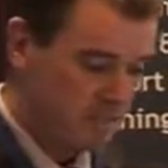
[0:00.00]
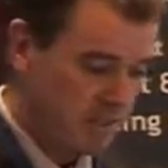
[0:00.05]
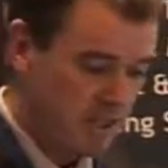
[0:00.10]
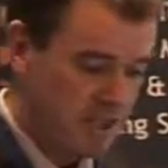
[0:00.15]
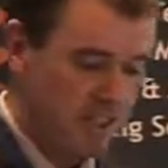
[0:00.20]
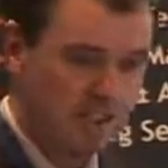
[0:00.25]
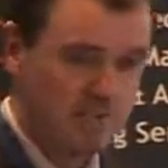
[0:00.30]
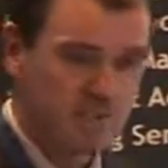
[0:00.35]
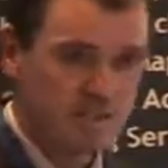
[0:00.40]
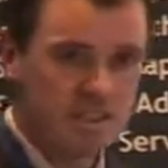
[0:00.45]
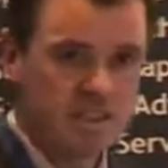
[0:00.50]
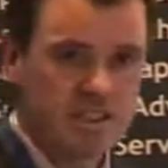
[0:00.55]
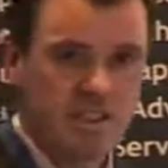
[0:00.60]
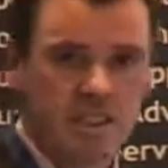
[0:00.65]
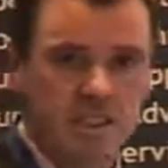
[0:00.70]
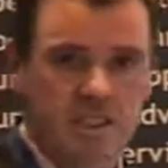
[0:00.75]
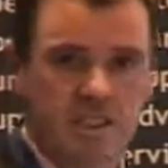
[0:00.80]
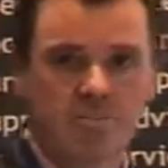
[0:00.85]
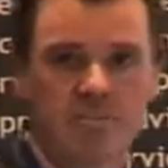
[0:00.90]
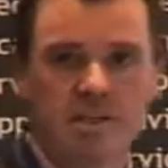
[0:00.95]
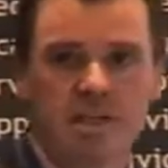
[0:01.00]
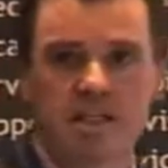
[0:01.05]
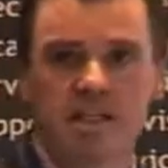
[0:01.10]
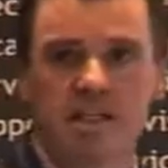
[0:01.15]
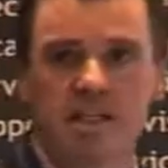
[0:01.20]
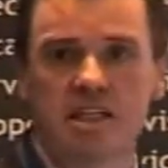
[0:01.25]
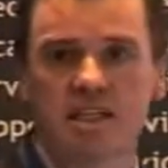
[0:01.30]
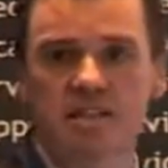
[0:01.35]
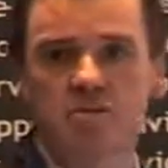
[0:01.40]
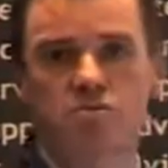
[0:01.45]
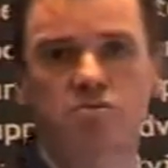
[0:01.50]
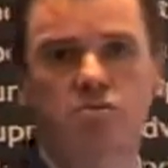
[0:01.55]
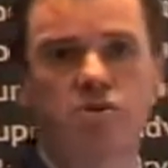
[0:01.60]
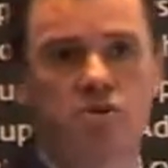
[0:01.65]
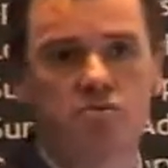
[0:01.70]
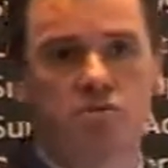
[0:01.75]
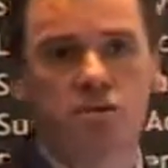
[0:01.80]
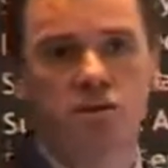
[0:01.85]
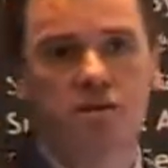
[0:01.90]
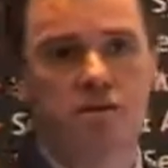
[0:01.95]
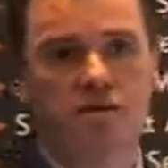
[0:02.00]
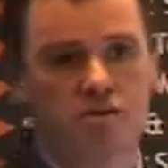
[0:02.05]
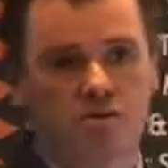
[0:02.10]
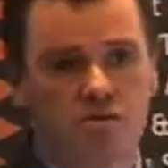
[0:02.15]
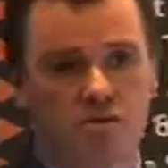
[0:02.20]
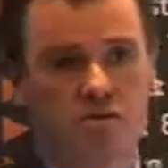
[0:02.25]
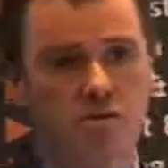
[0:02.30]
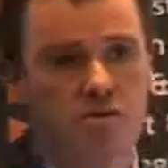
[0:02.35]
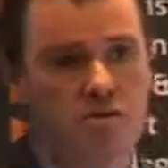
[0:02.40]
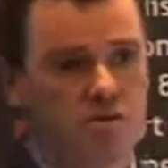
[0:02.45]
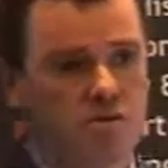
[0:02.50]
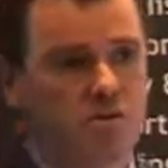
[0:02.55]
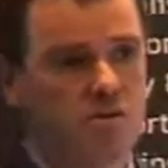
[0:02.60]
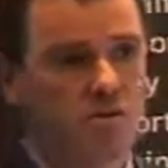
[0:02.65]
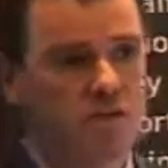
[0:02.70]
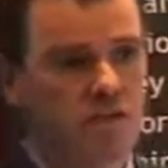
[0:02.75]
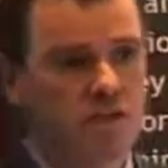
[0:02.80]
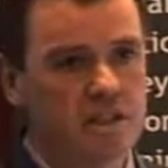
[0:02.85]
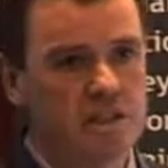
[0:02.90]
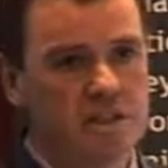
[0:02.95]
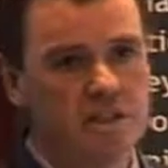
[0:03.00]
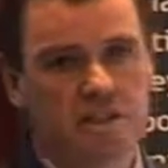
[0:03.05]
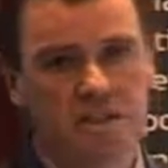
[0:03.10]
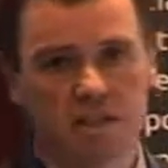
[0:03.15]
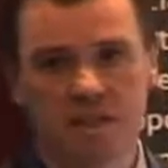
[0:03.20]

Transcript: Biodiversity, it's basically what we call flora and fauna